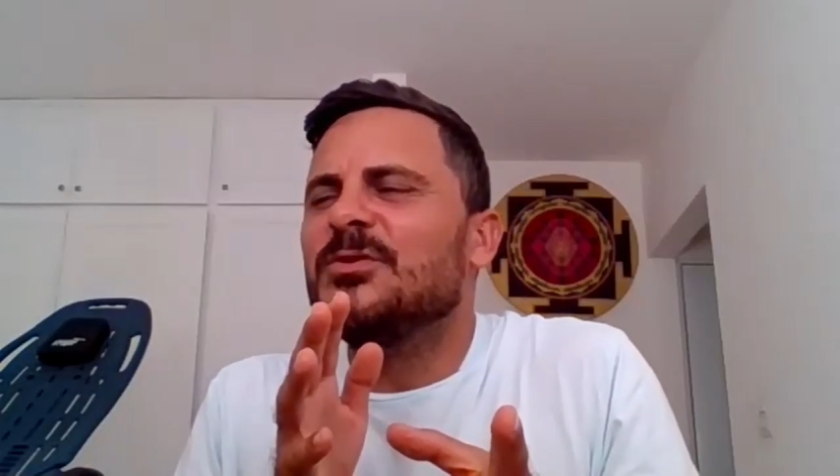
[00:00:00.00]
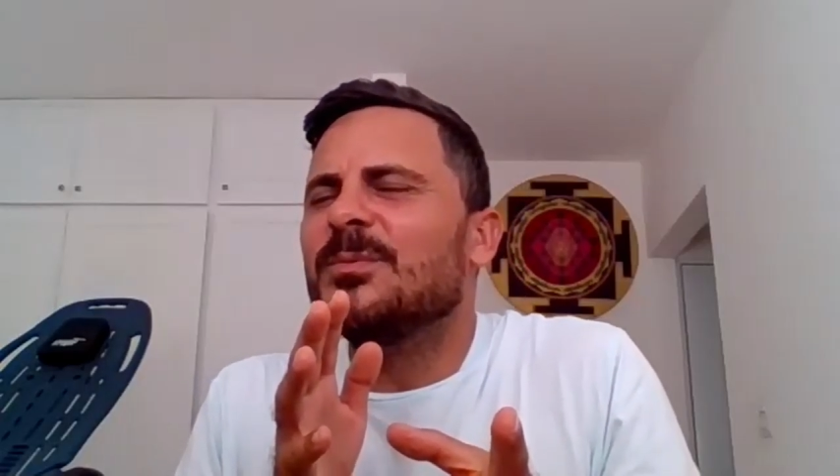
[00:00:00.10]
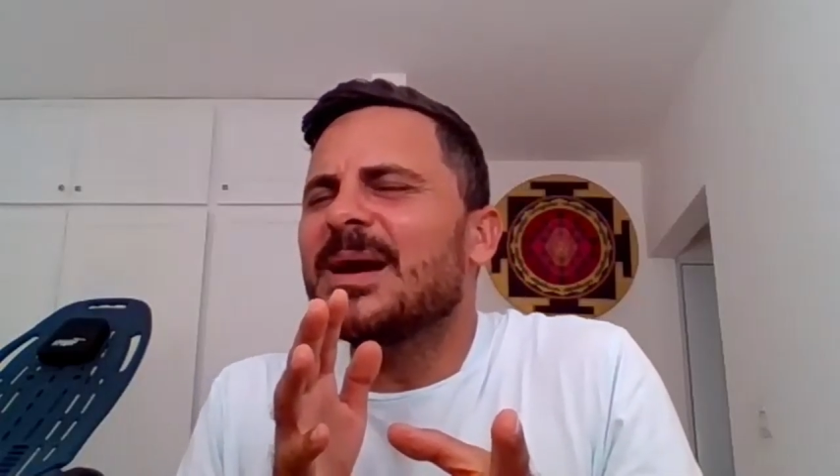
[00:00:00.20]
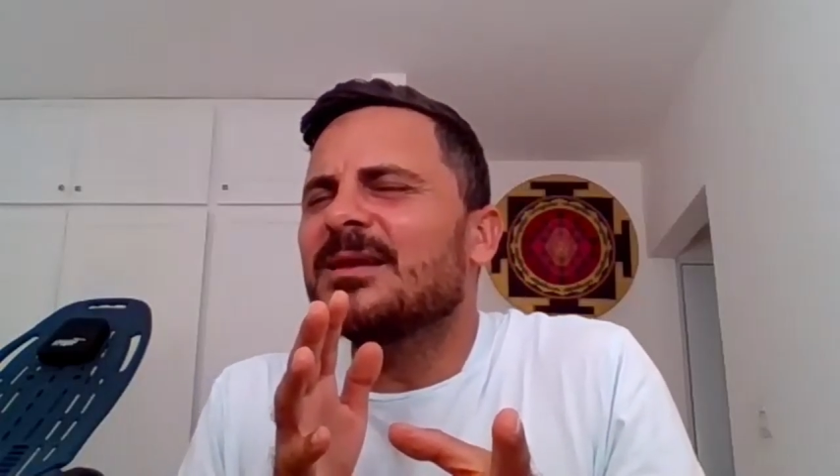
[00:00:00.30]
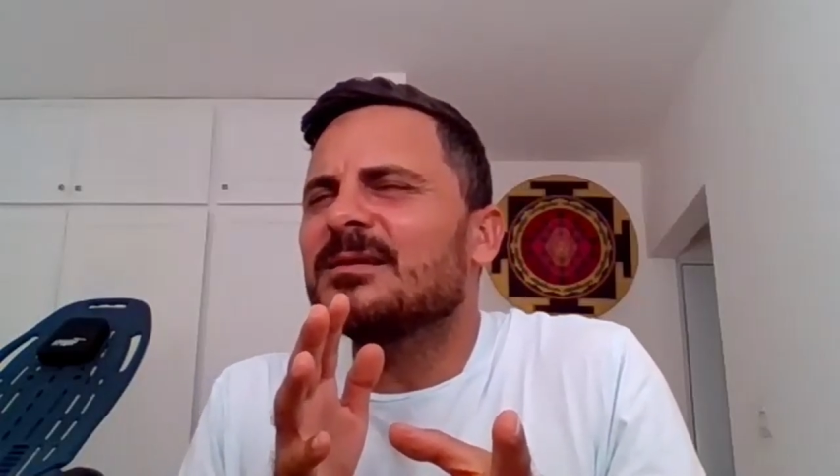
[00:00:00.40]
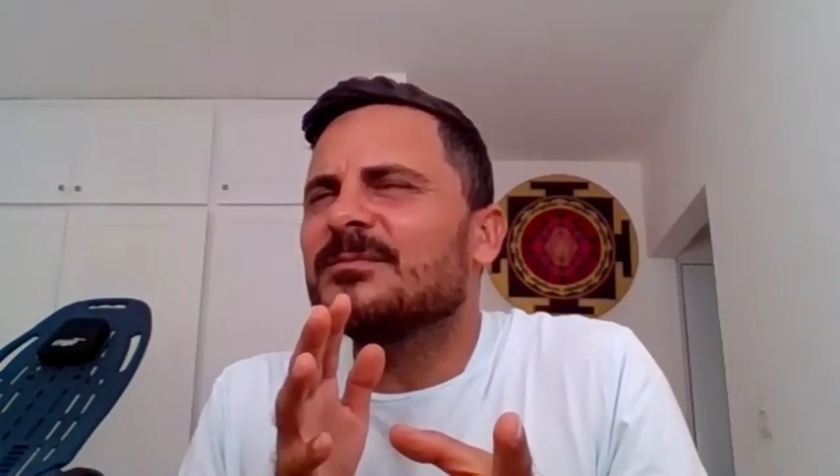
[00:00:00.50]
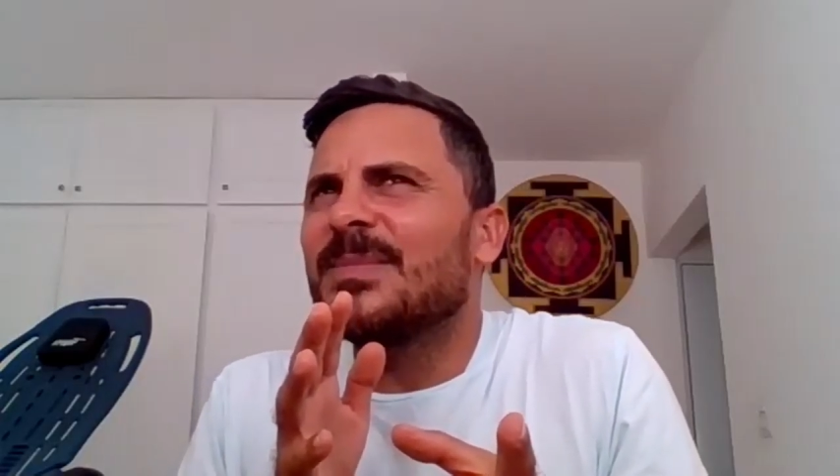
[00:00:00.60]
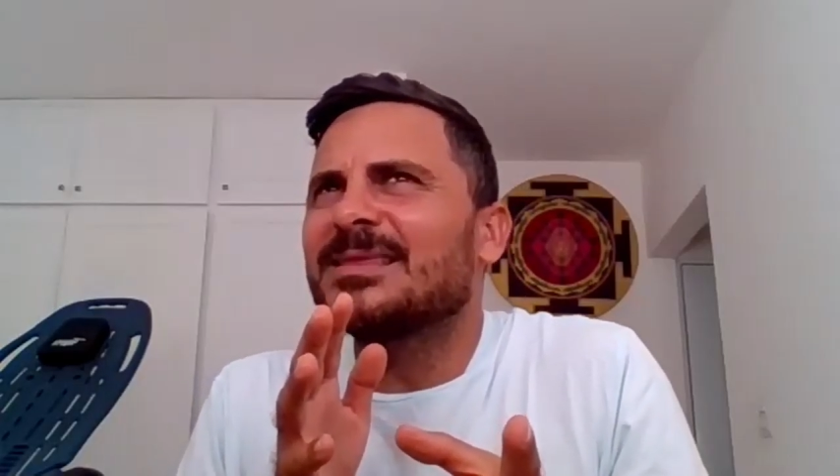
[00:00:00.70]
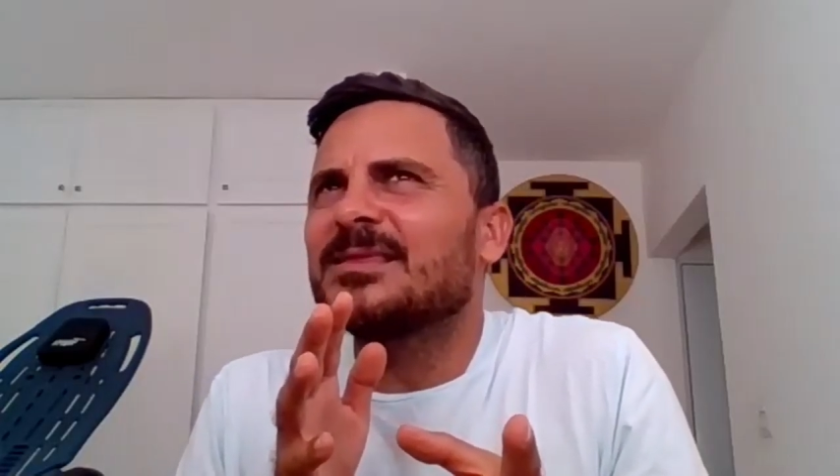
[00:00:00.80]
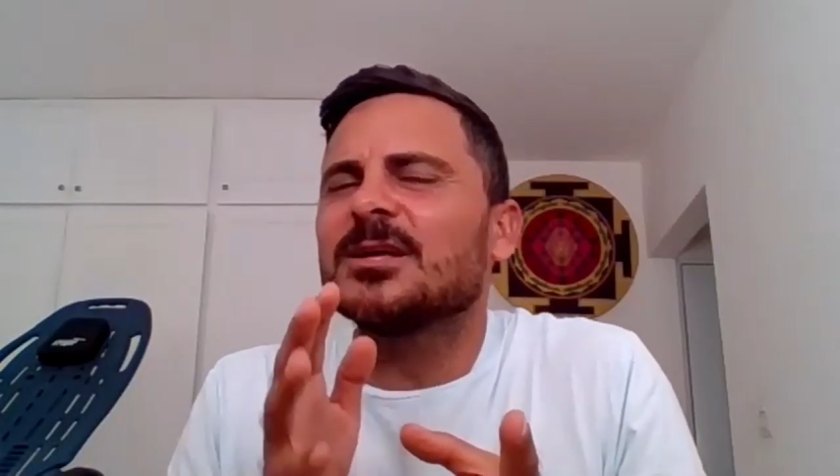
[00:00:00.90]
you might,
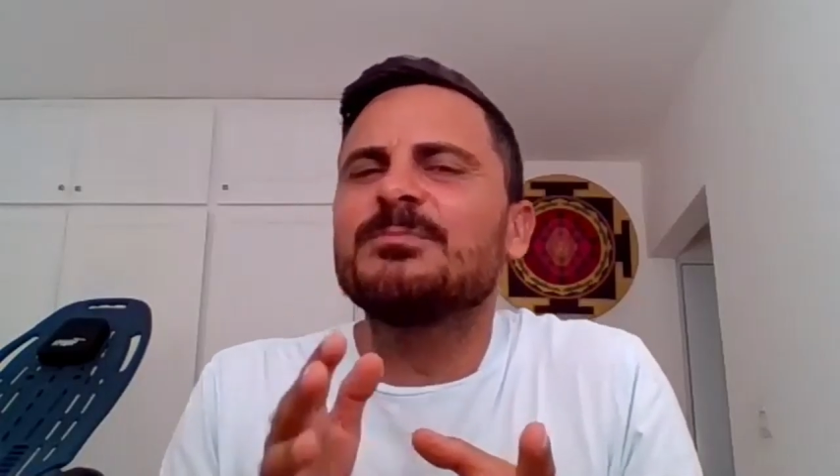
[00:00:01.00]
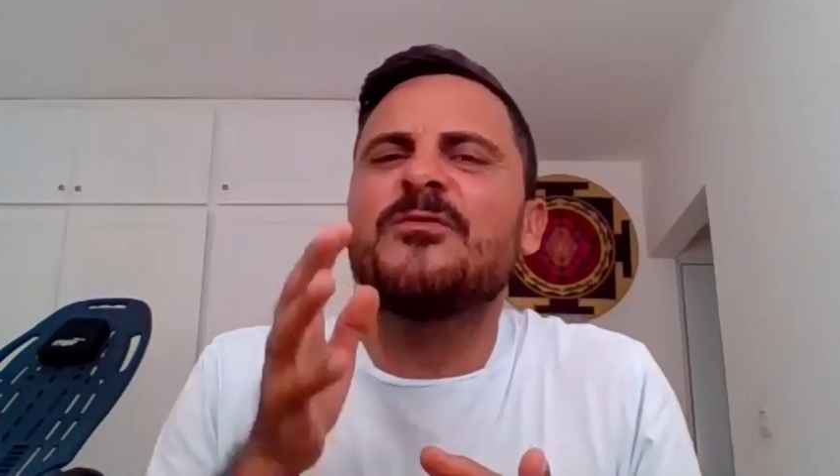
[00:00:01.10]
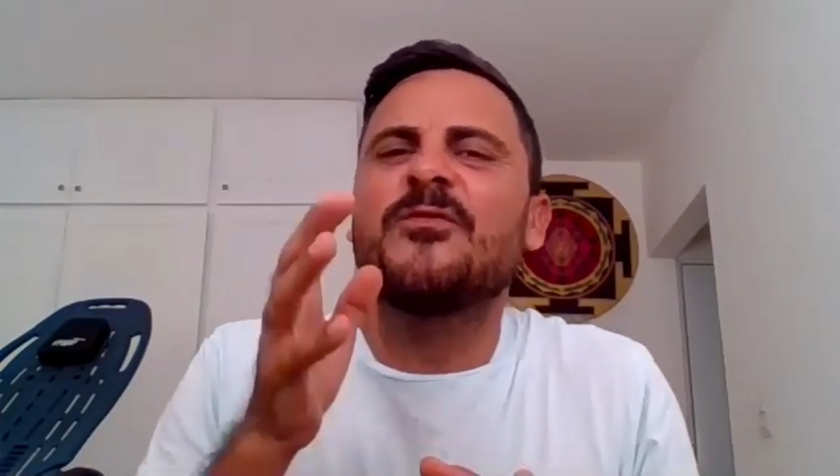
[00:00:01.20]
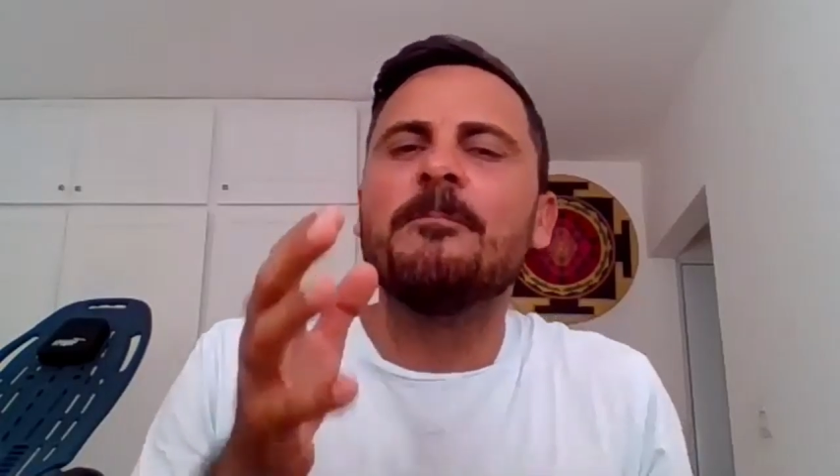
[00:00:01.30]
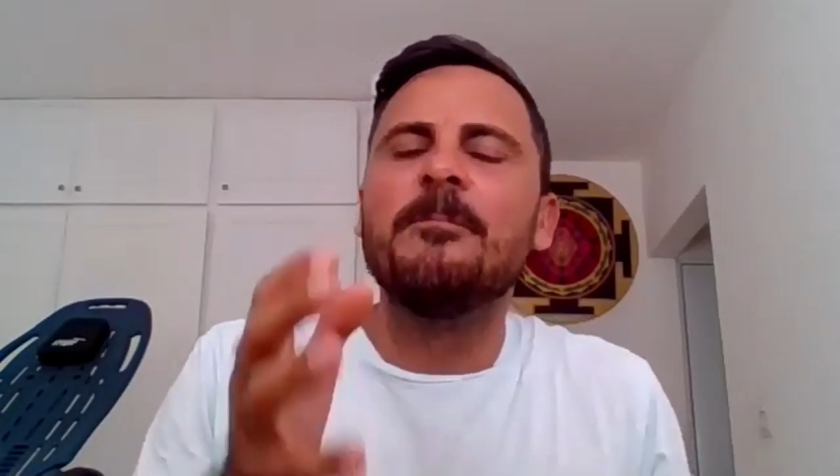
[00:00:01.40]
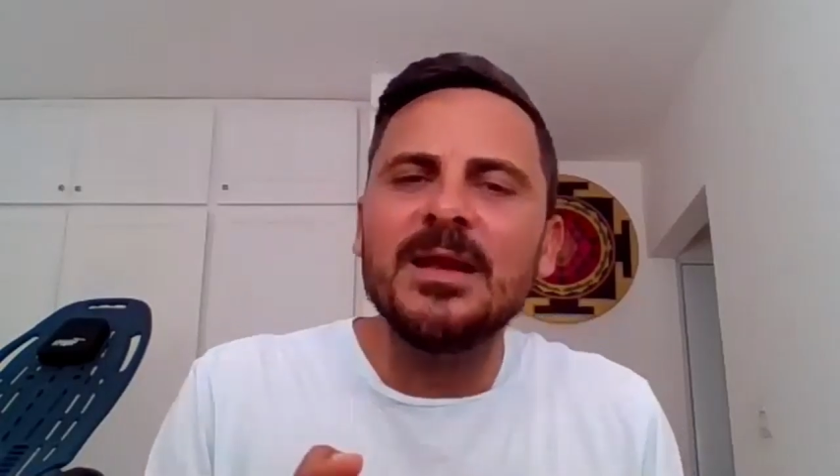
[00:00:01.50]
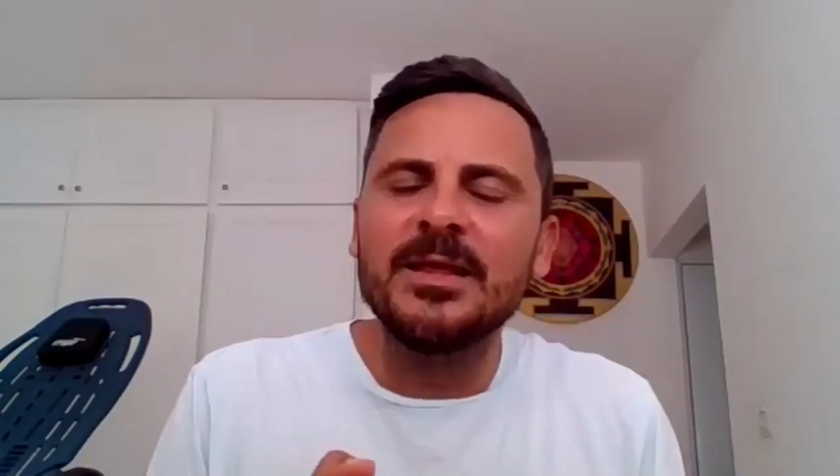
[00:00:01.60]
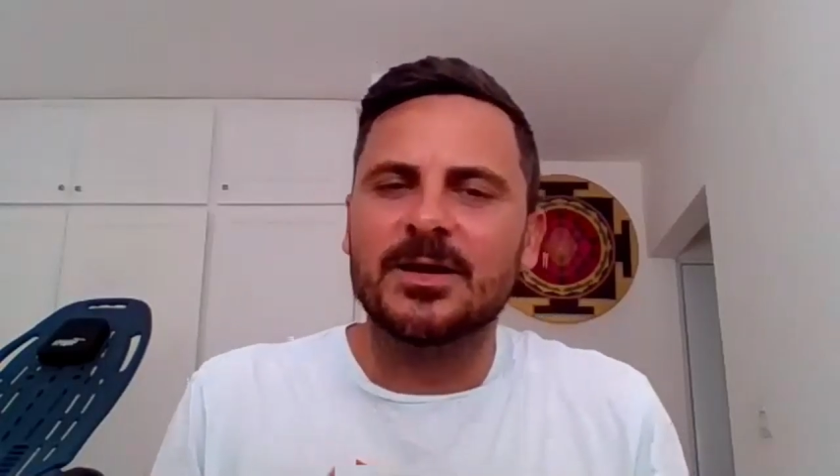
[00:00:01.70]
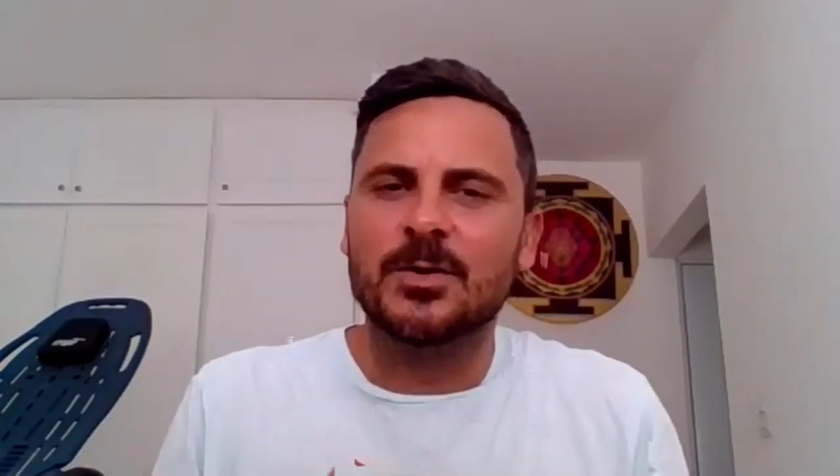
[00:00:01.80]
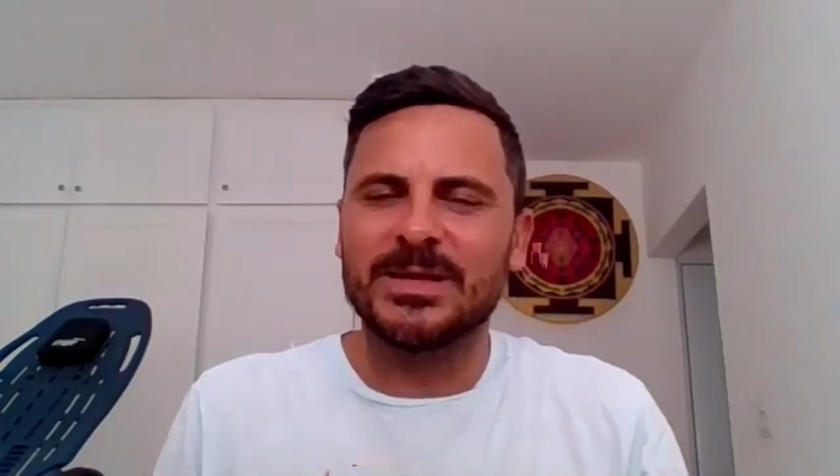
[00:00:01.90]
might not be familiar